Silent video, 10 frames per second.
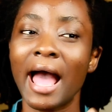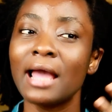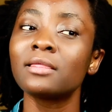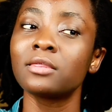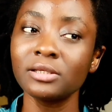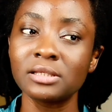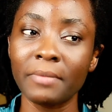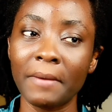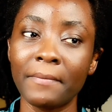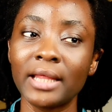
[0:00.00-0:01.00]
I thought
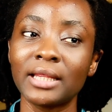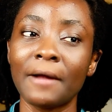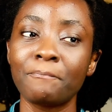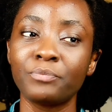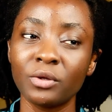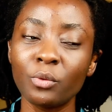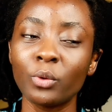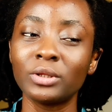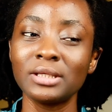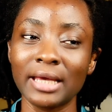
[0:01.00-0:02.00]
in my mind that,
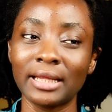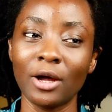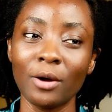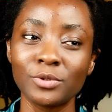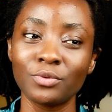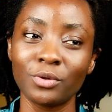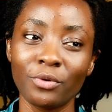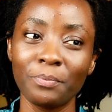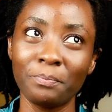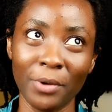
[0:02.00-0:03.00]
oh, this can help to
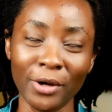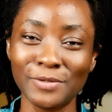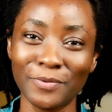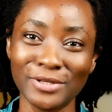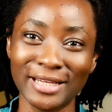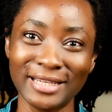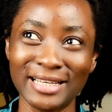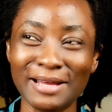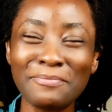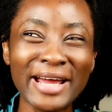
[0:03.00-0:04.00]
regrow bald spots and
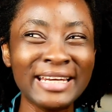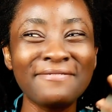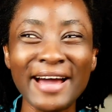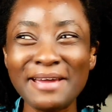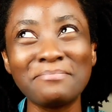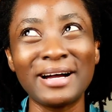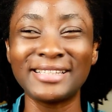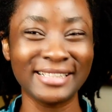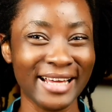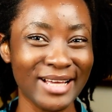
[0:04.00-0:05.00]
things like that, but I never
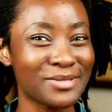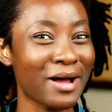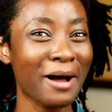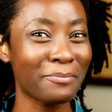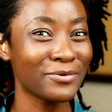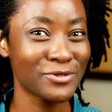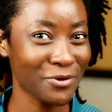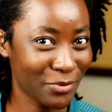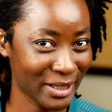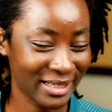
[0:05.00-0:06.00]
imagined that it would happen
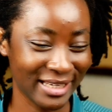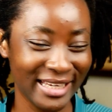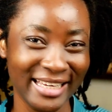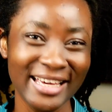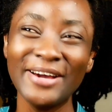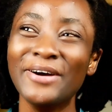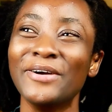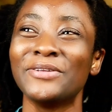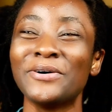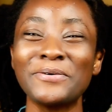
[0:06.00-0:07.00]
so quickly.
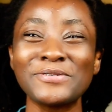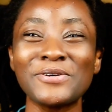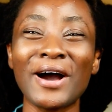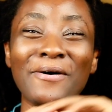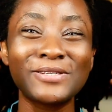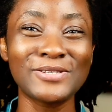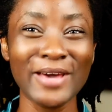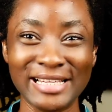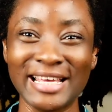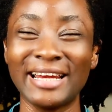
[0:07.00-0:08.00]
You know, so I was so
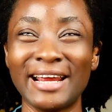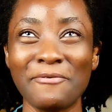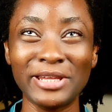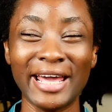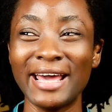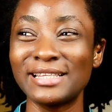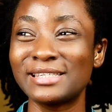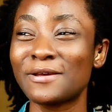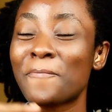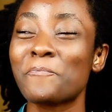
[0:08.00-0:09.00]
excited, and I went ahead
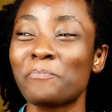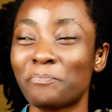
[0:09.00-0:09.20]
to